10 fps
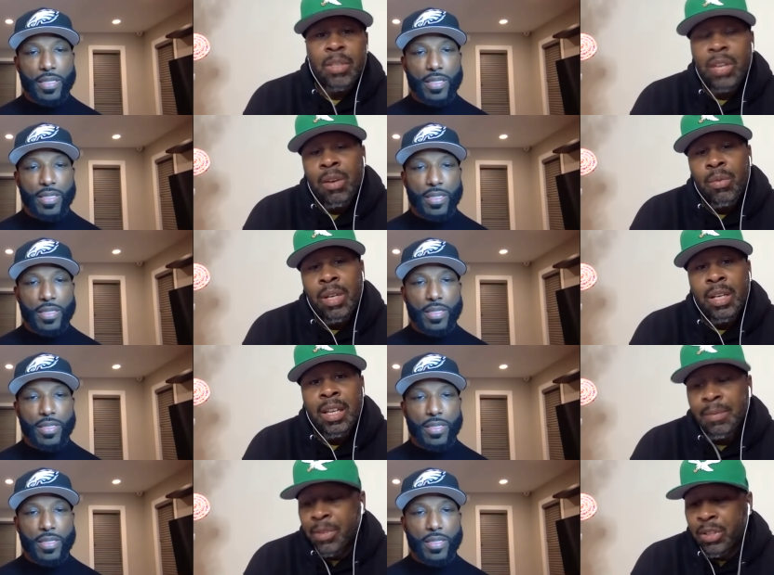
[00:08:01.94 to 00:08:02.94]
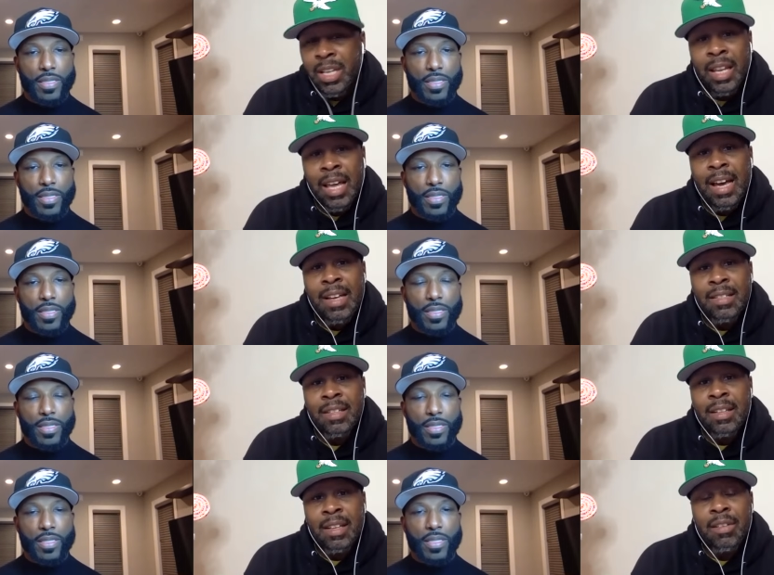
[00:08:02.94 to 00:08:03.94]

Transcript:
Speaker 1: you can't win any games. They're dead last in the